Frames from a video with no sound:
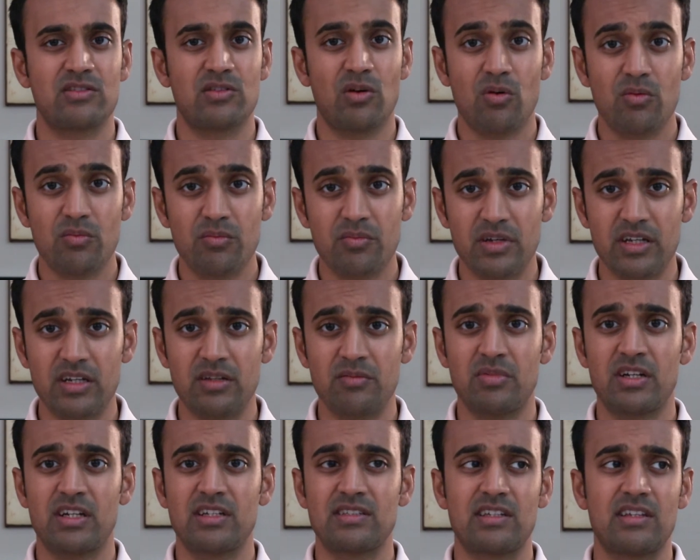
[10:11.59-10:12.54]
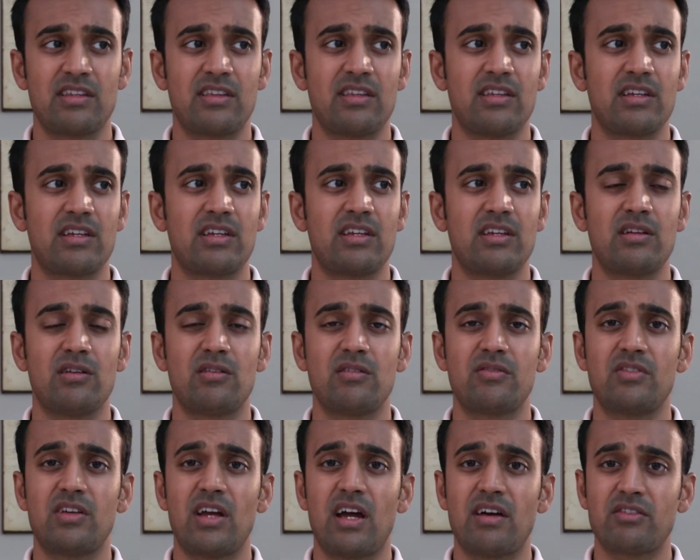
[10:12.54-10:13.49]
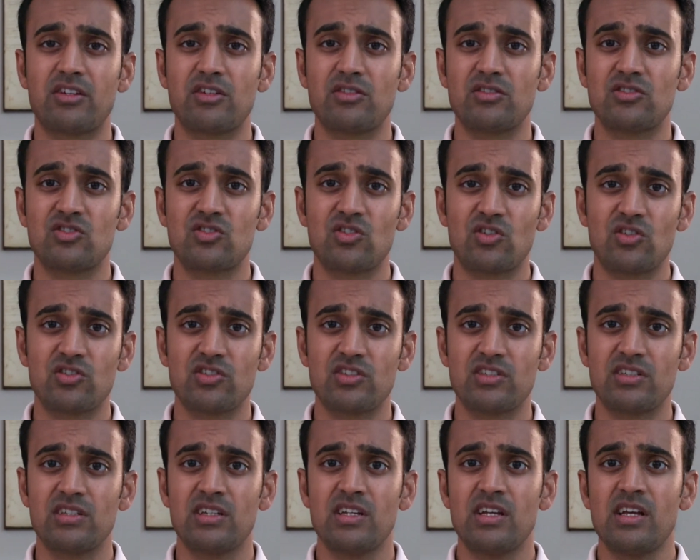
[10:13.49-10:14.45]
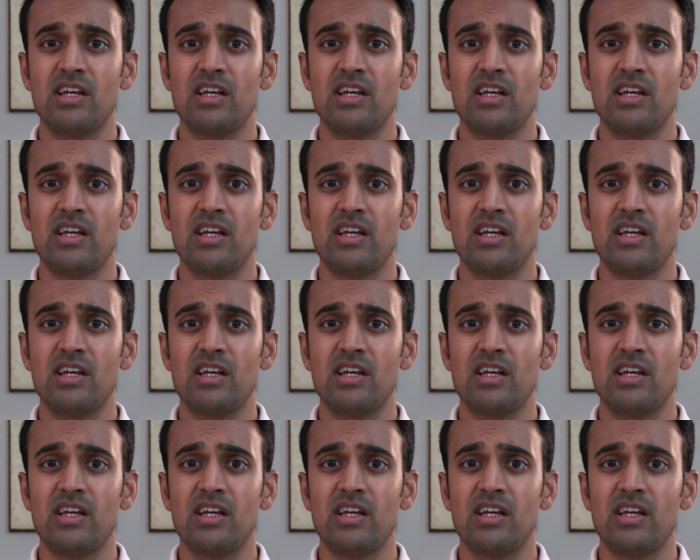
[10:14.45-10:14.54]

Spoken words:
don't be, because I think, if you have a good surgeon,